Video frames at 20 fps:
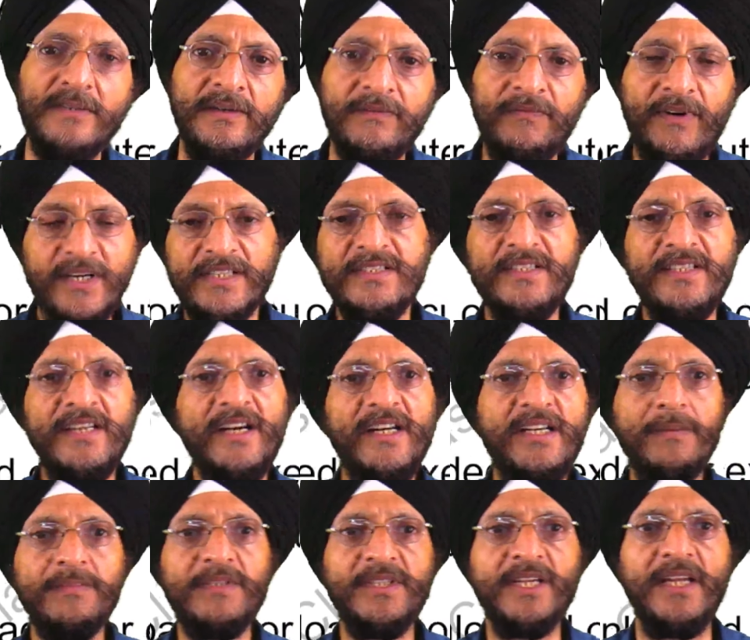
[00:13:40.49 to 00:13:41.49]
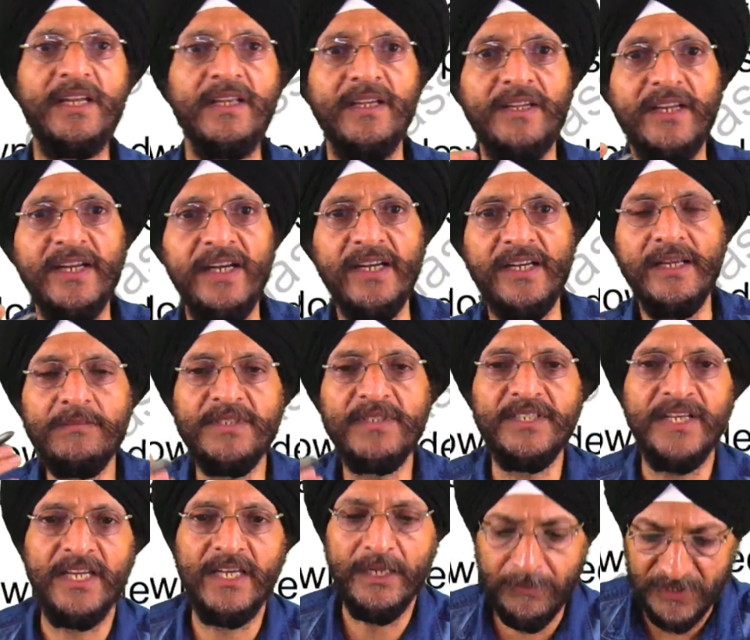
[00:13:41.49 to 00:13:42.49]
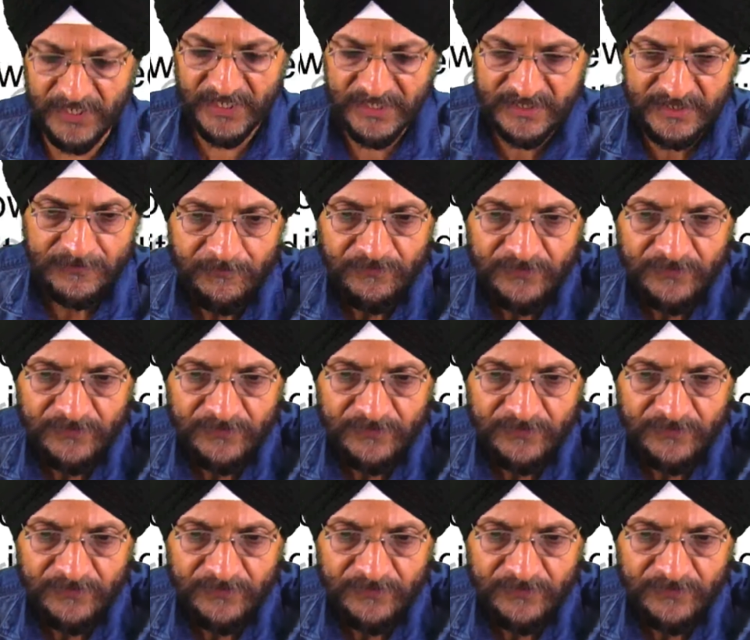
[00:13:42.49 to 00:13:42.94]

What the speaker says: What is real-time scanning? Real-time scanning means